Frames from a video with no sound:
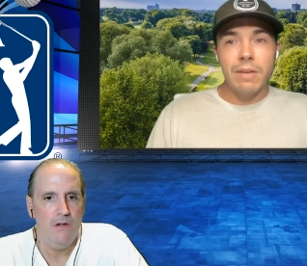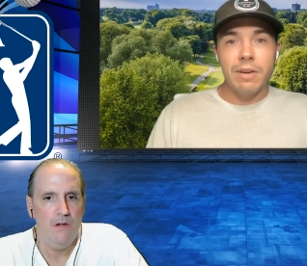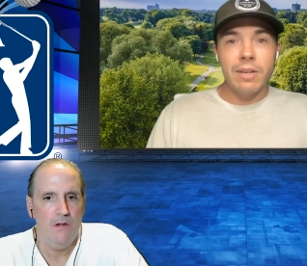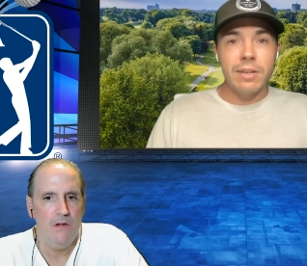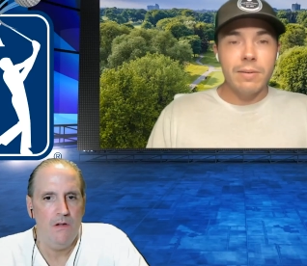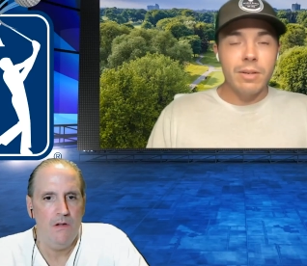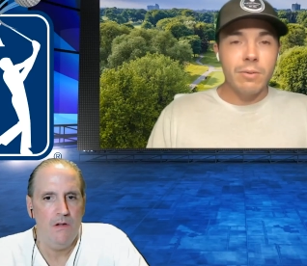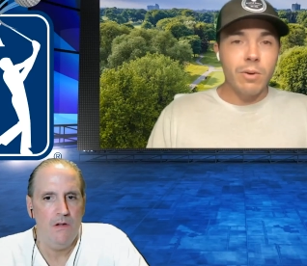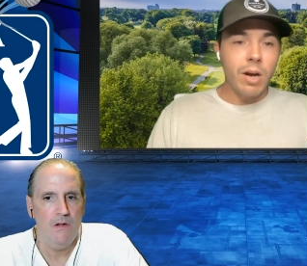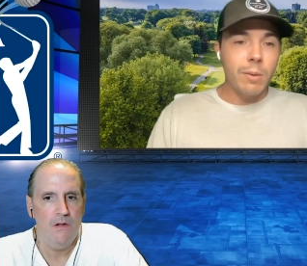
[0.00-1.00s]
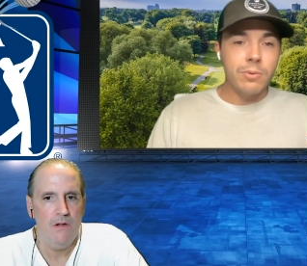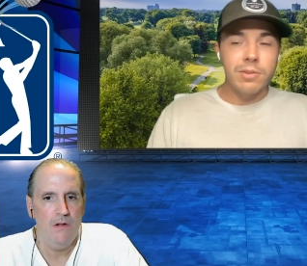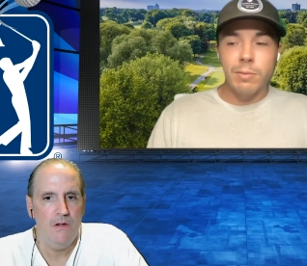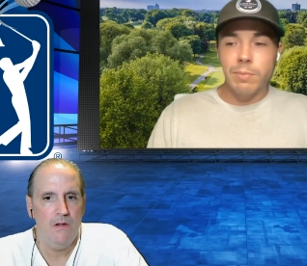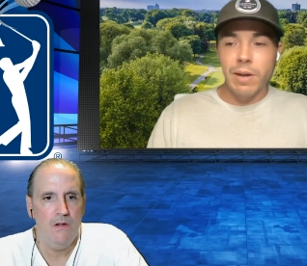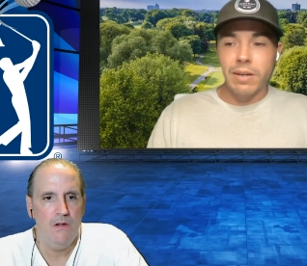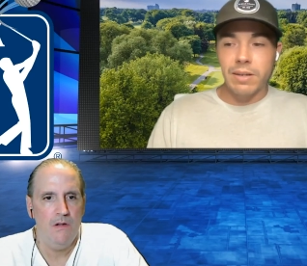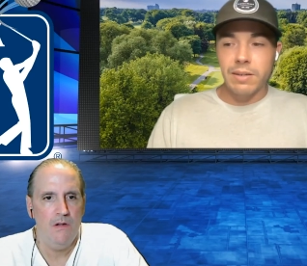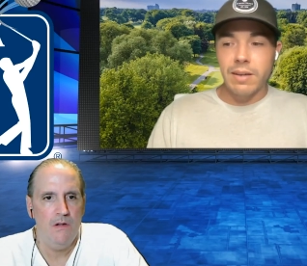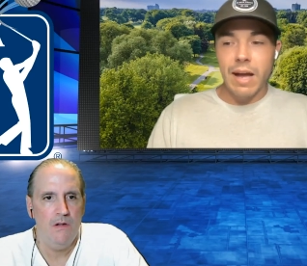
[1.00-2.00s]
Speaker 1: have any you know qualms with someone
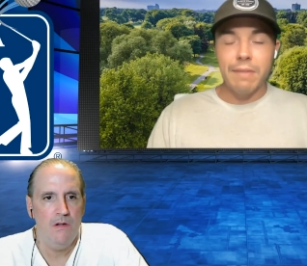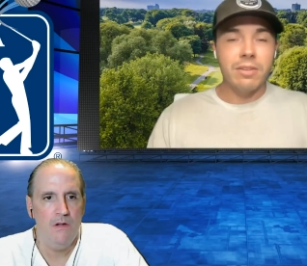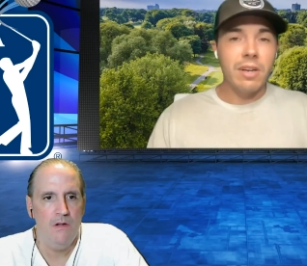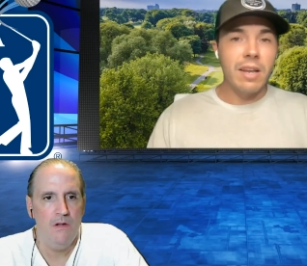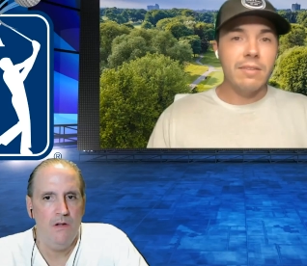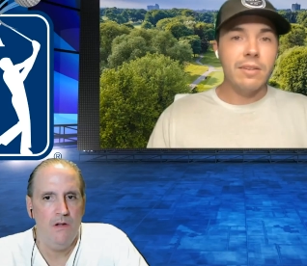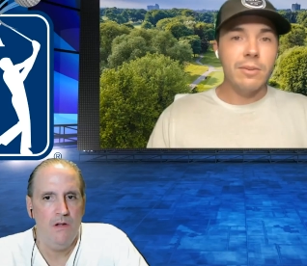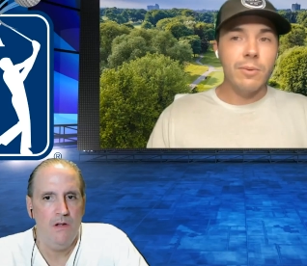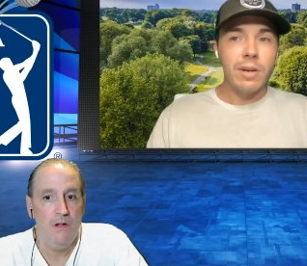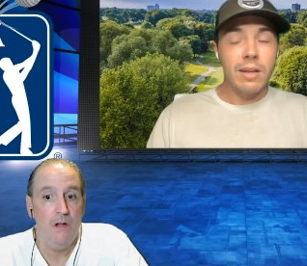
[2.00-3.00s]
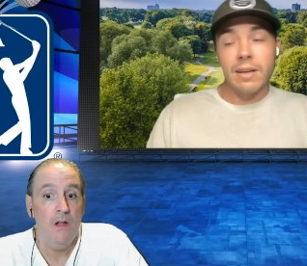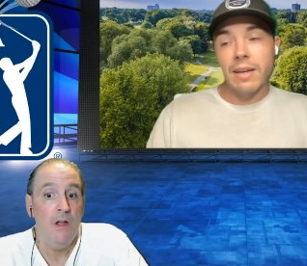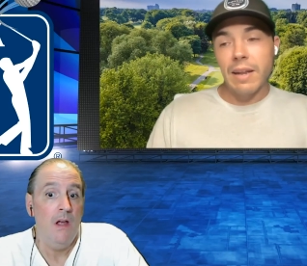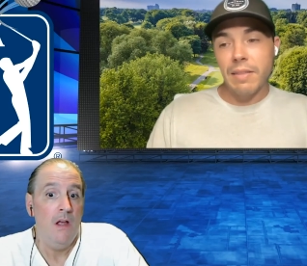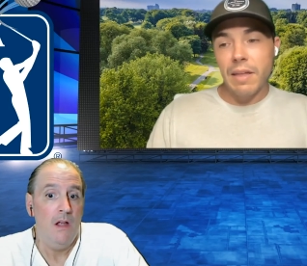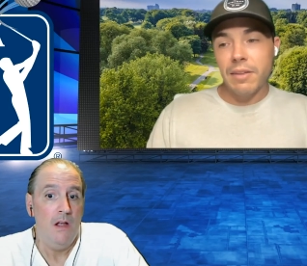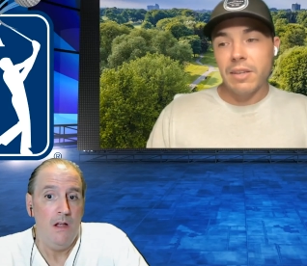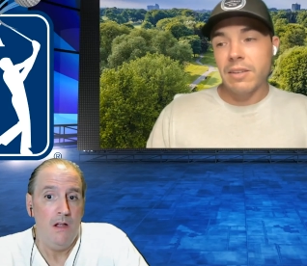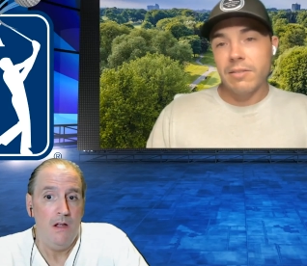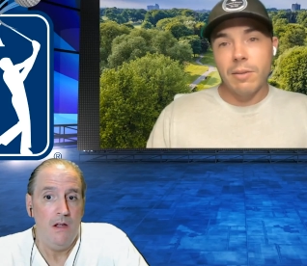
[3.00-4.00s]
betting Hovland at 18 to one. Again, I, I
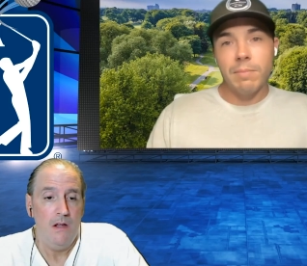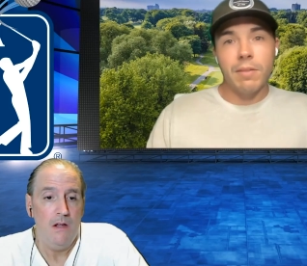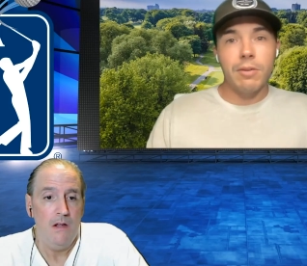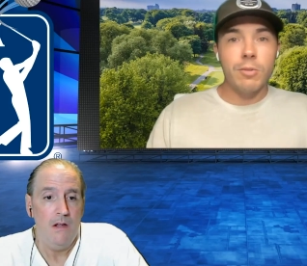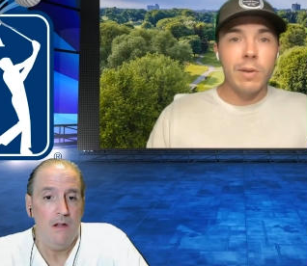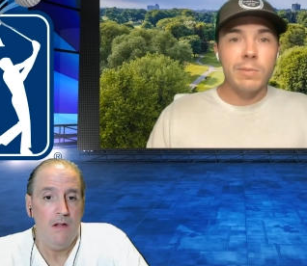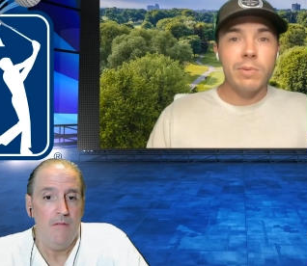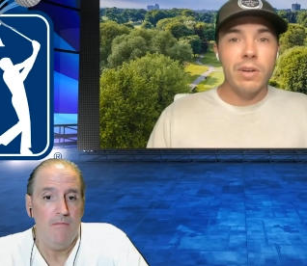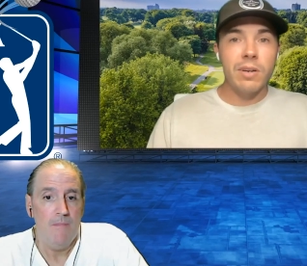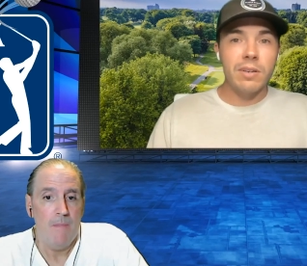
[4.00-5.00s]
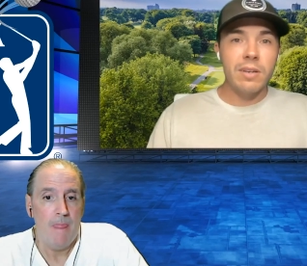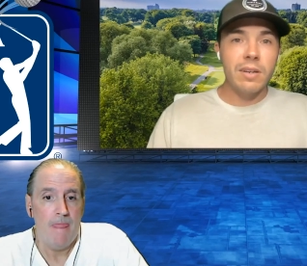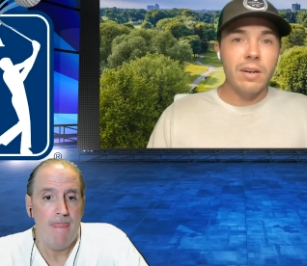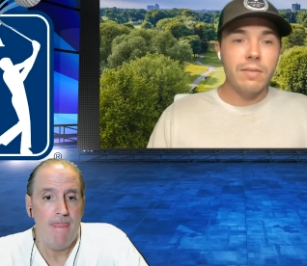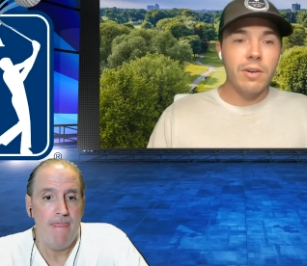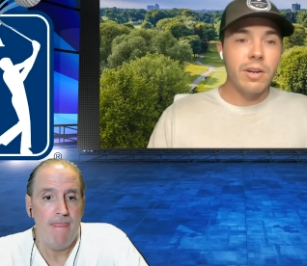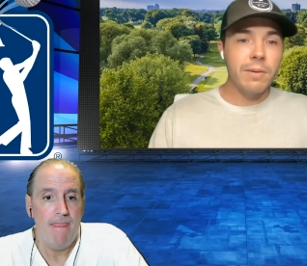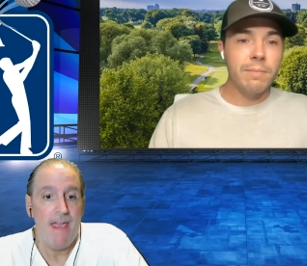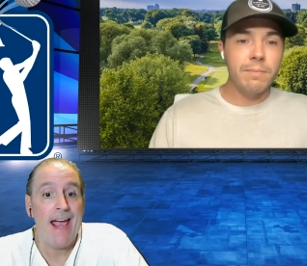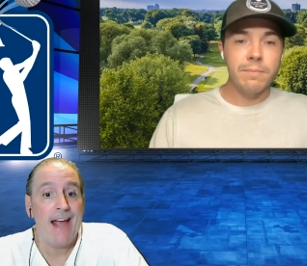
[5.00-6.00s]
think he's the, the third best player in, in golf right
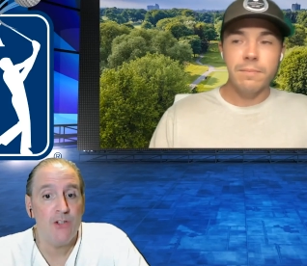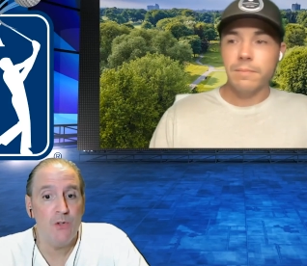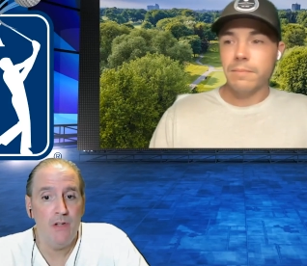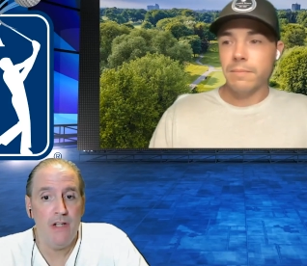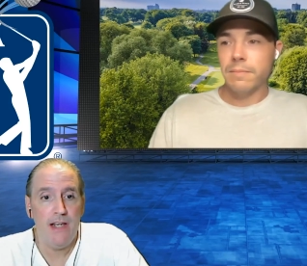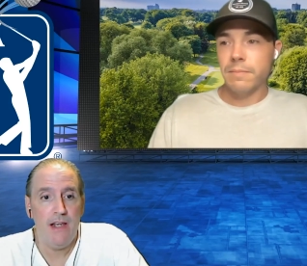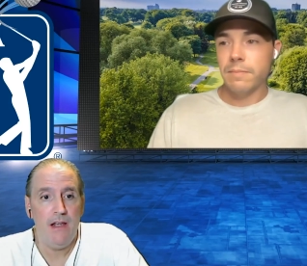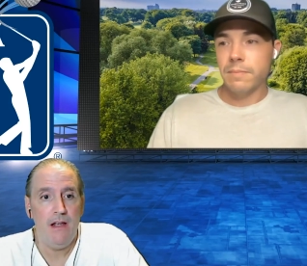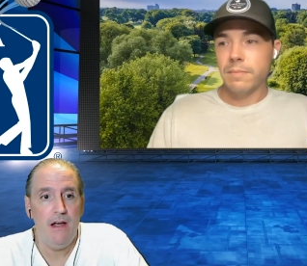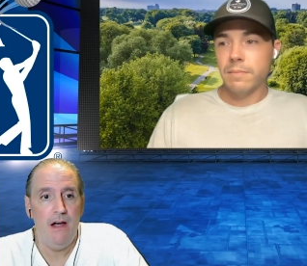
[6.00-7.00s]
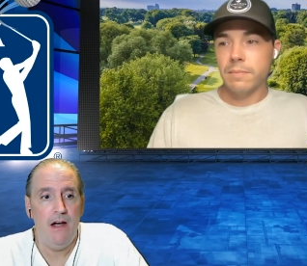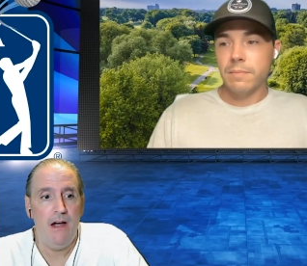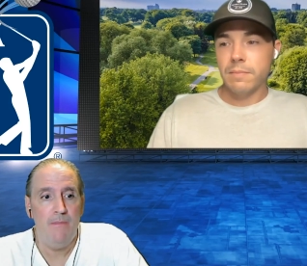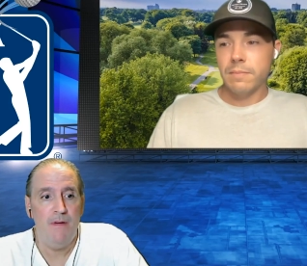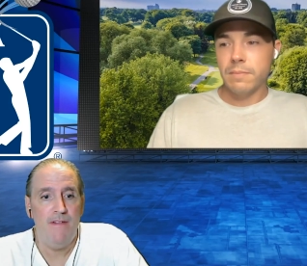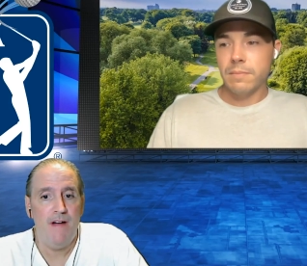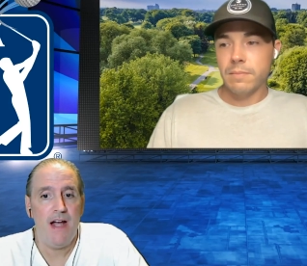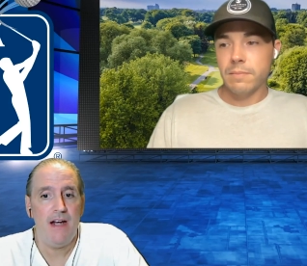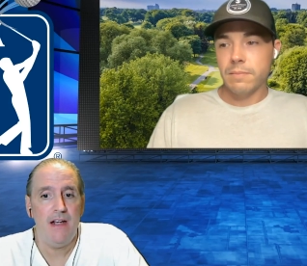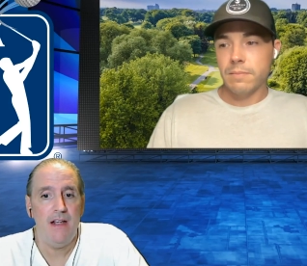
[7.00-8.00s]
now.
Speaker 2: Actually, on
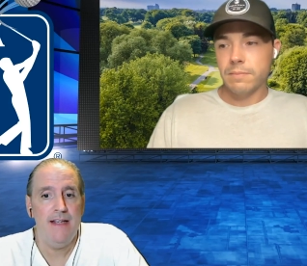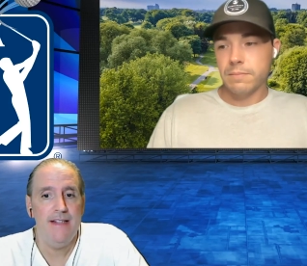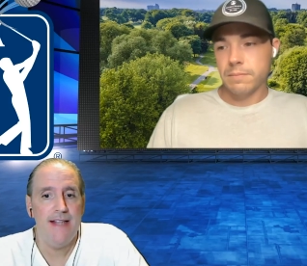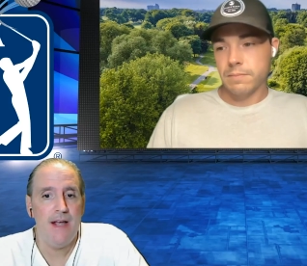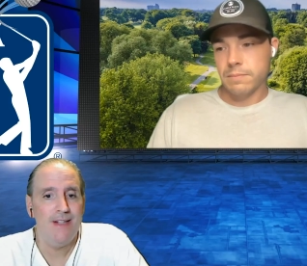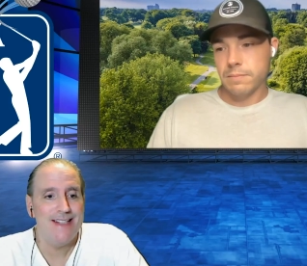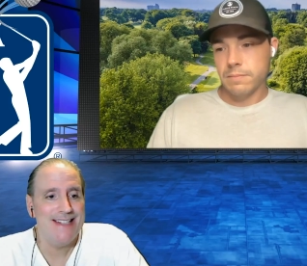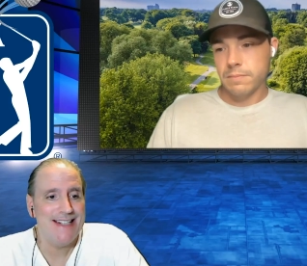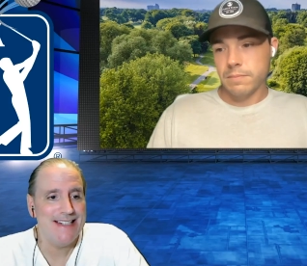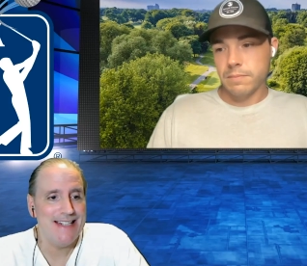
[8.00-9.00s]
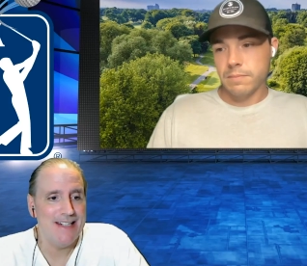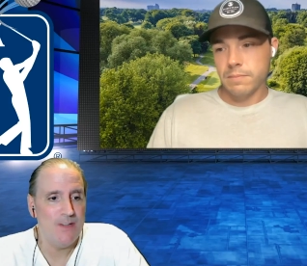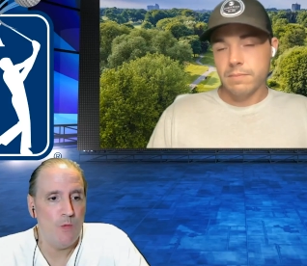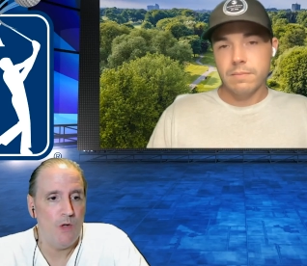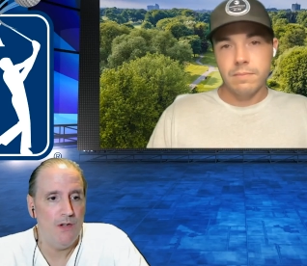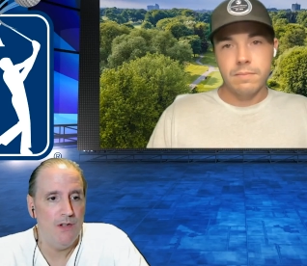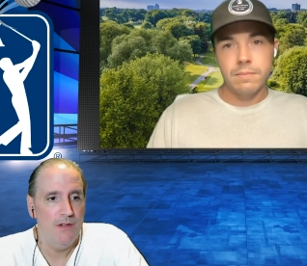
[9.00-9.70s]
Bovada, he's down to 16 to one.